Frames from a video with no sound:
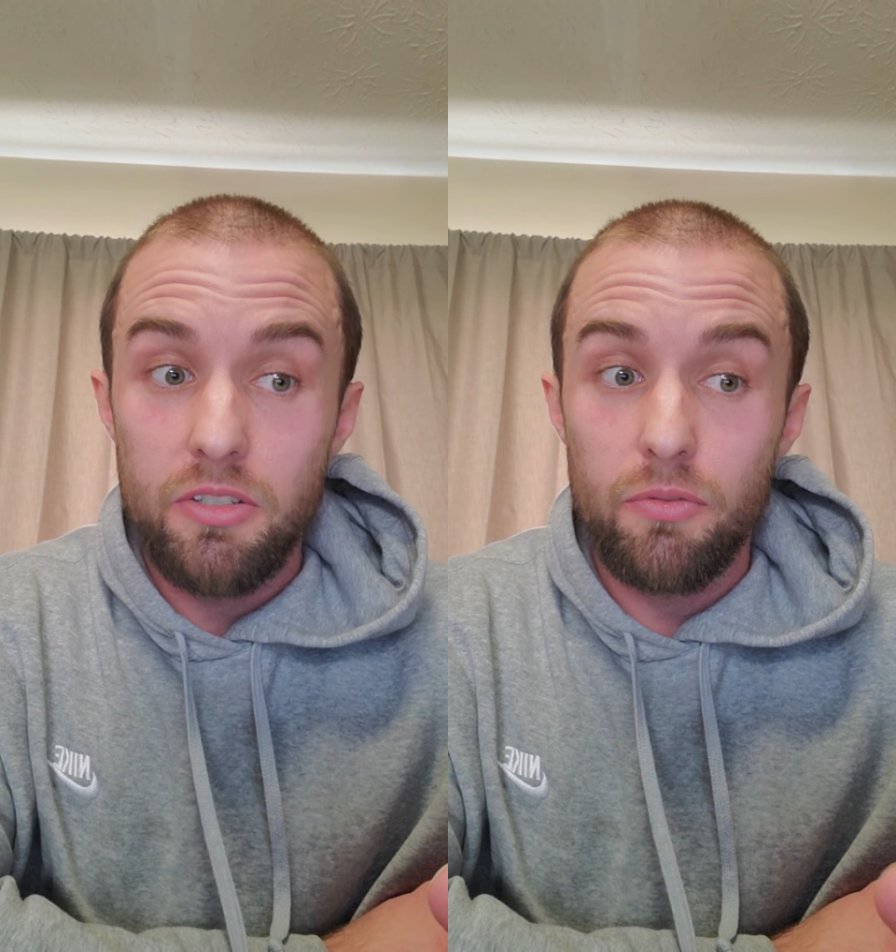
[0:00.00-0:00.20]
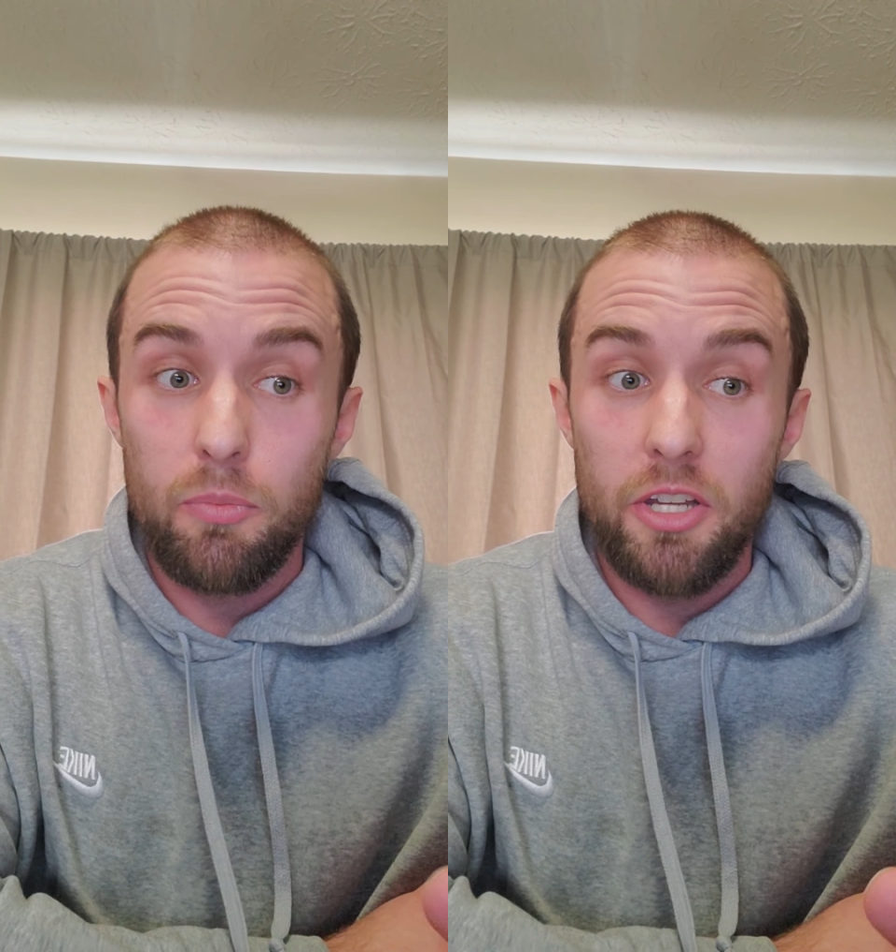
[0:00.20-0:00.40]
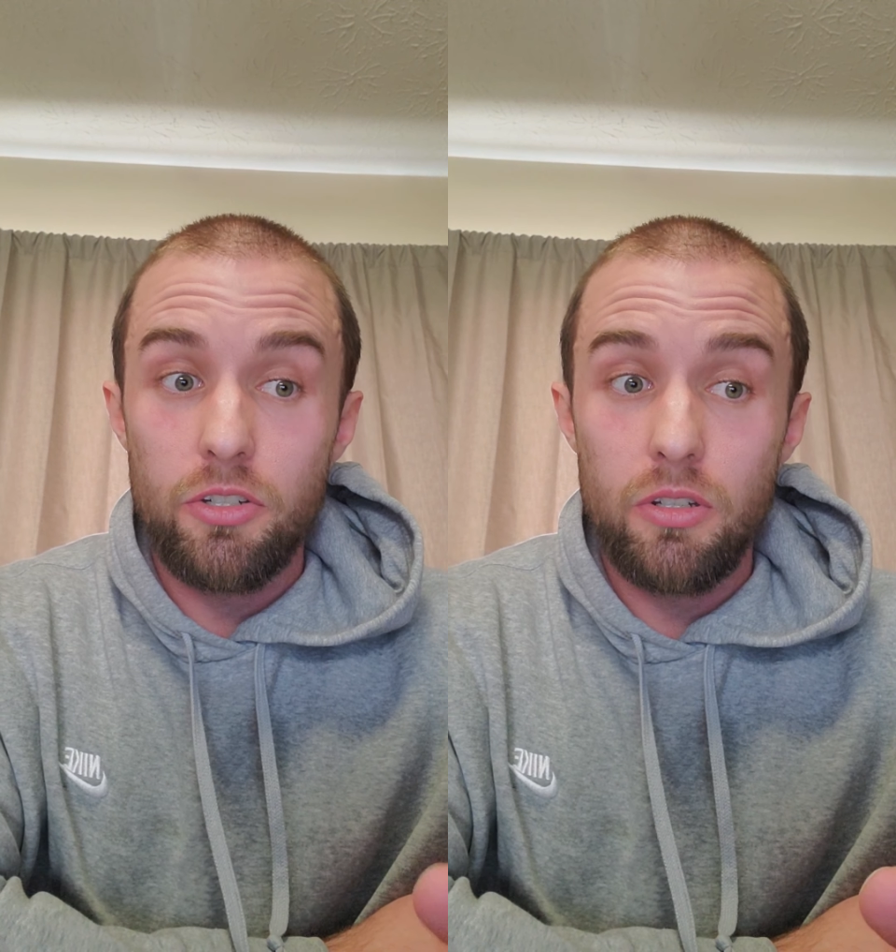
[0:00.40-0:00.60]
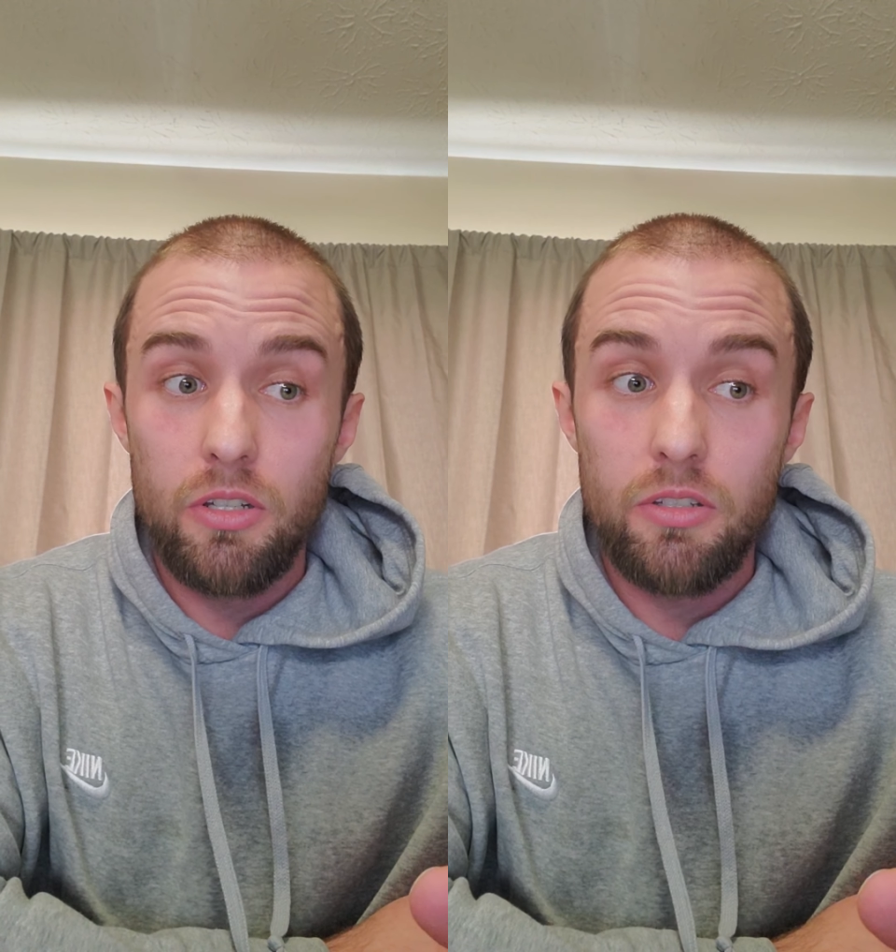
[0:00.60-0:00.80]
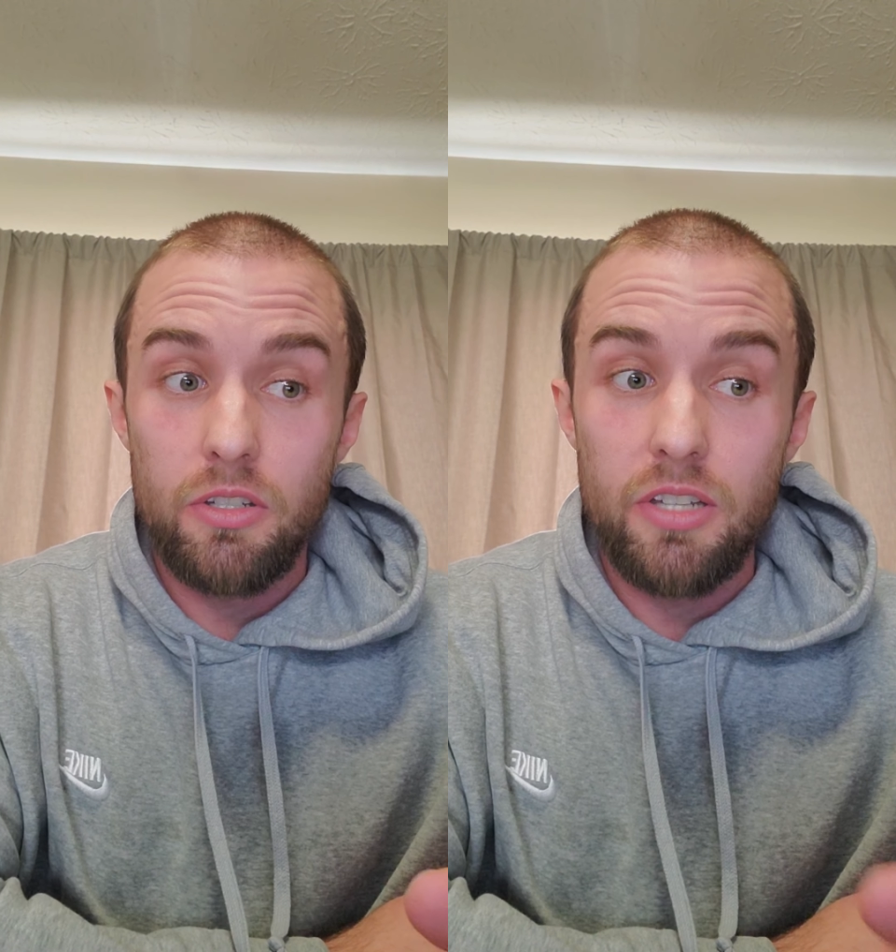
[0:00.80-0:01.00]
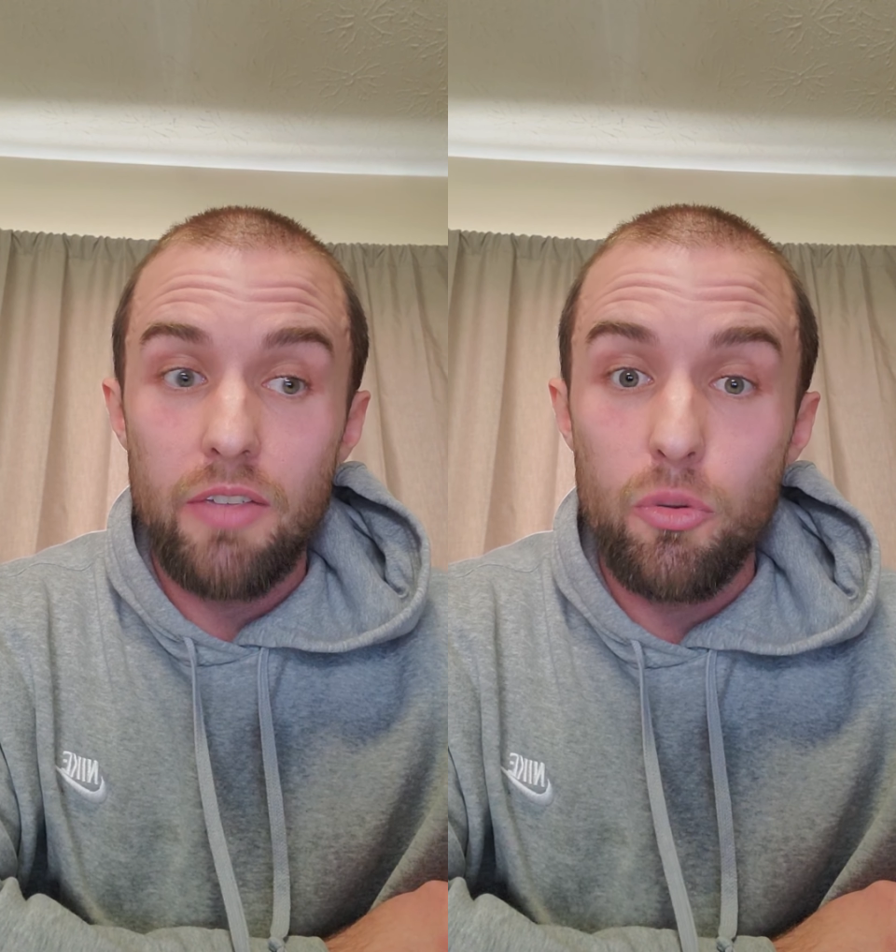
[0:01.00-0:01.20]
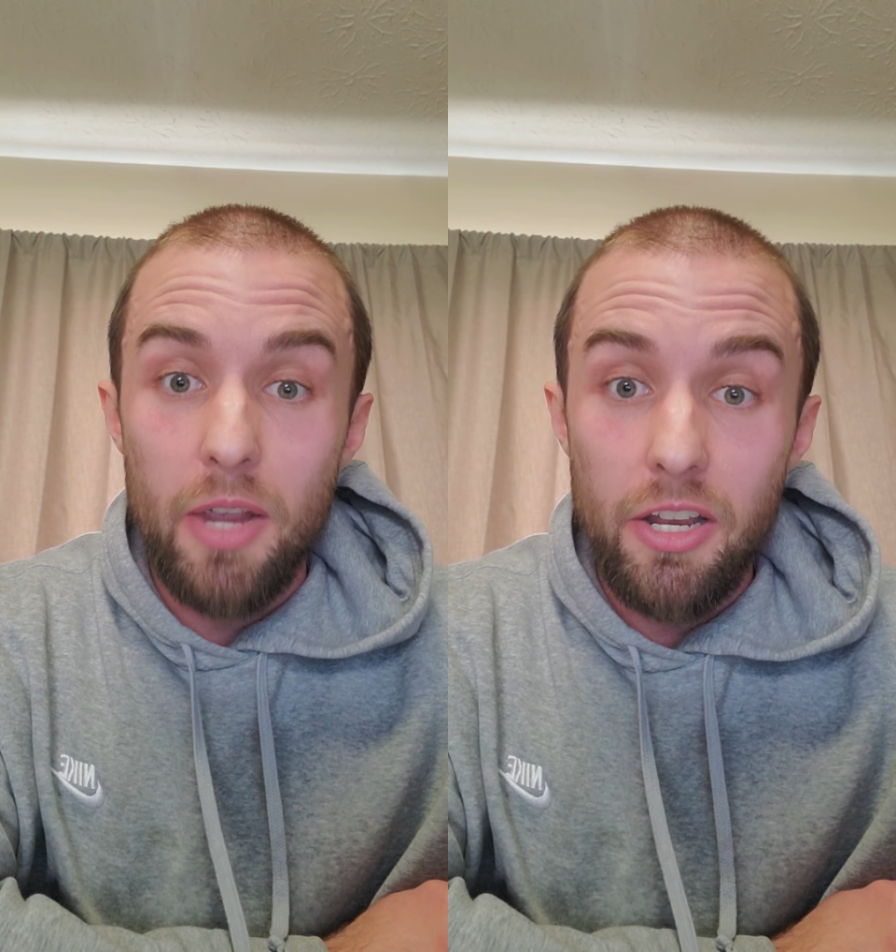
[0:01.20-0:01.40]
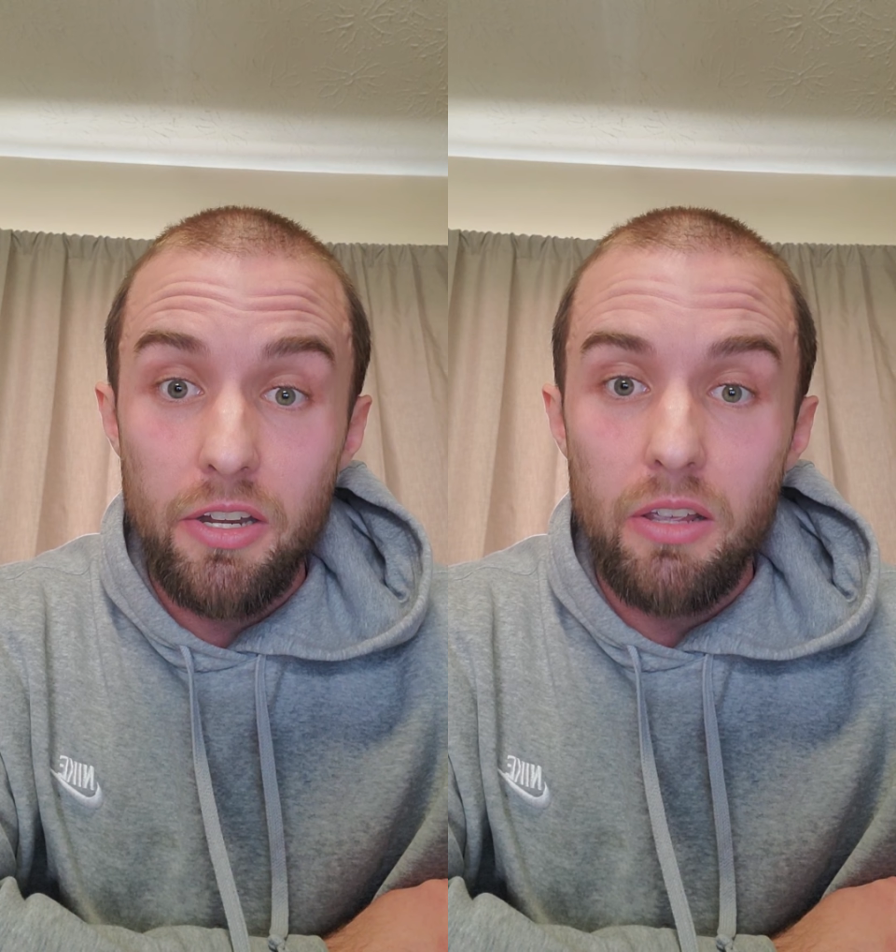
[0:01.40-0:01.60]
this information is to save
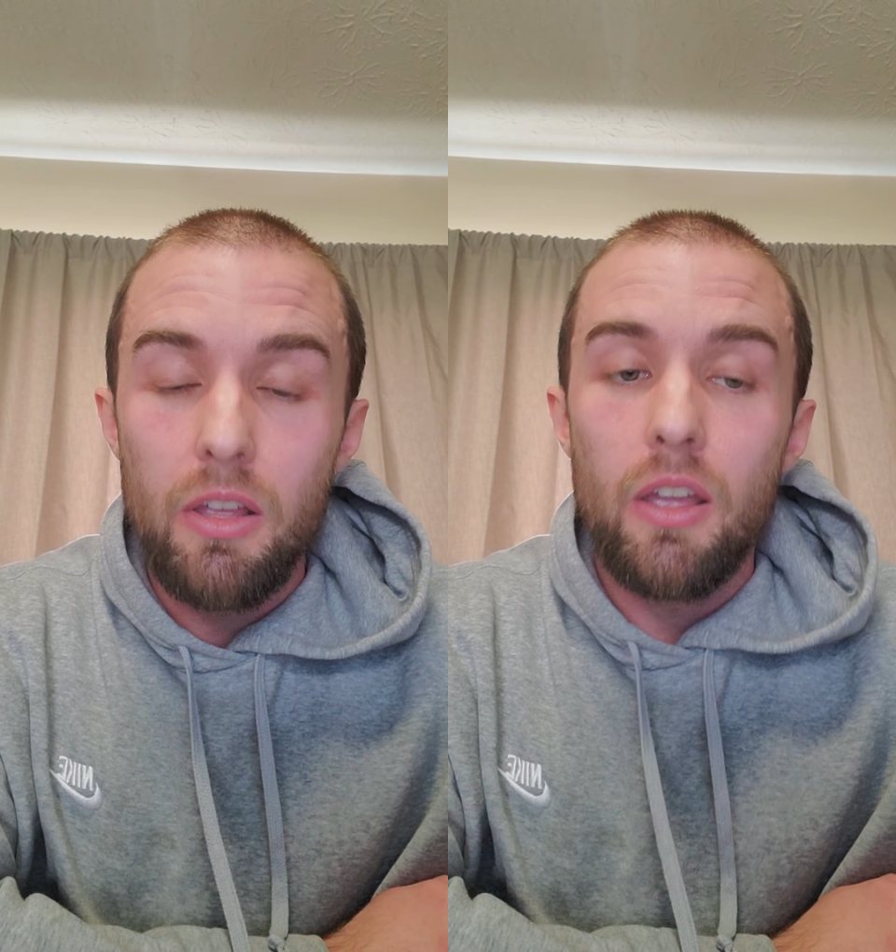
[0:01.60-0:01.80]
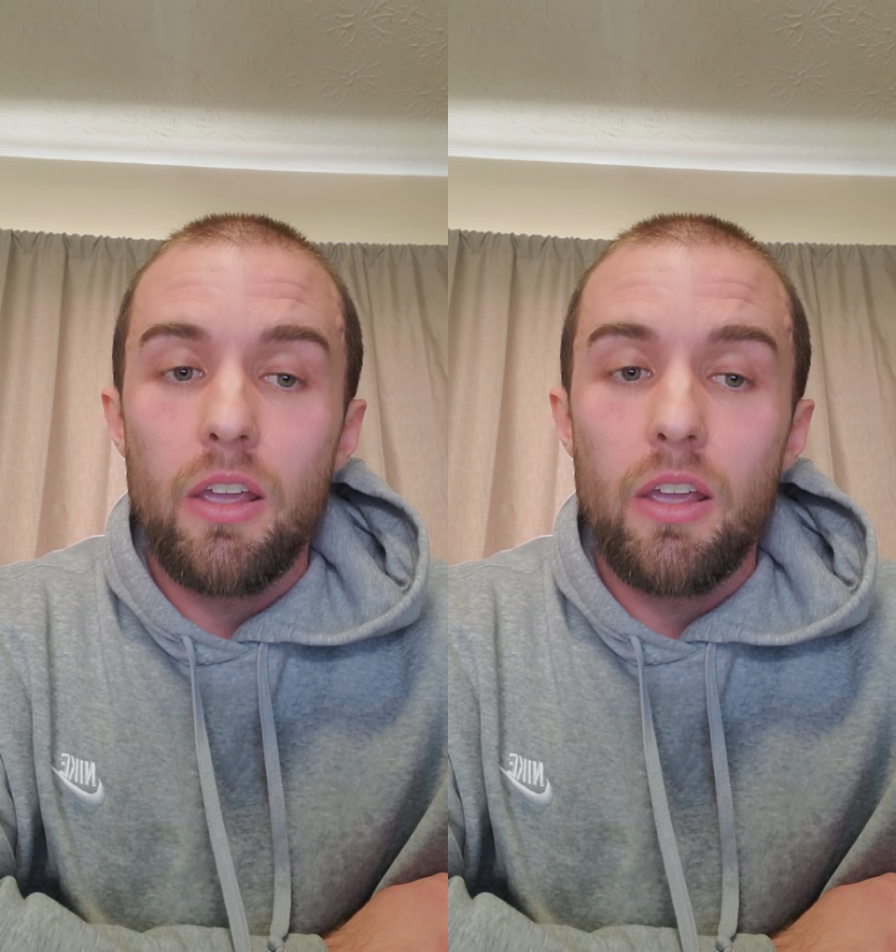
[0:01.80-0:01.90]
humanity